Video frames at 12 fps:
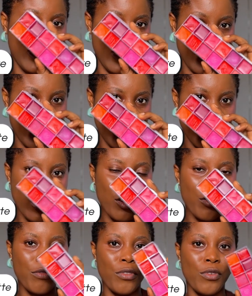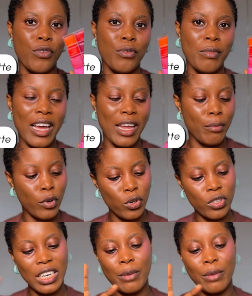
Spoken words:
here for my blush.